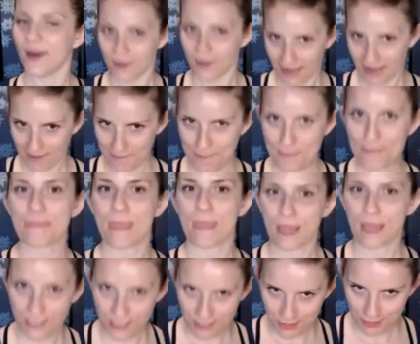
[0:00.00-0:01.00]
Okay,
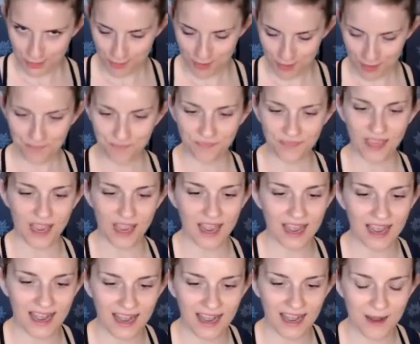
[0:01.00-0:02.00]
super.
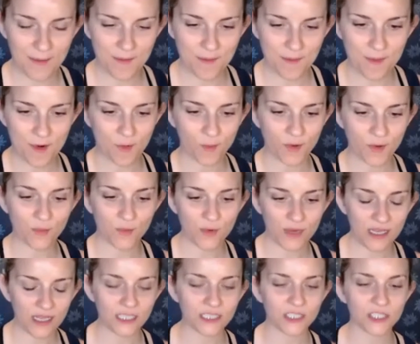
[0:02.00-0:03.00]
Um, we
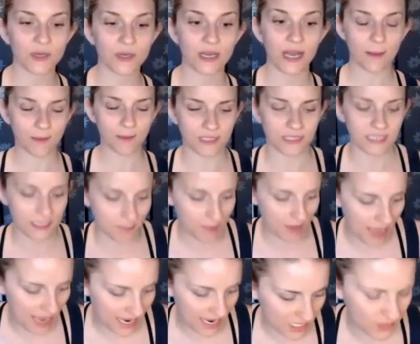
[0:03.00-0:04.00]
will do a couple sleep
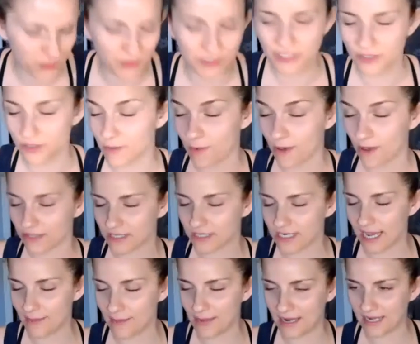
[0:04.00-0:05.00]
hacks. We do them all the
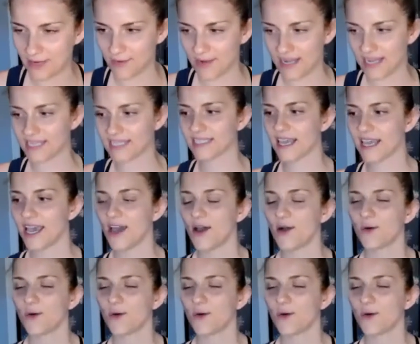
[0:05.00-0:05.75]
time, anyways.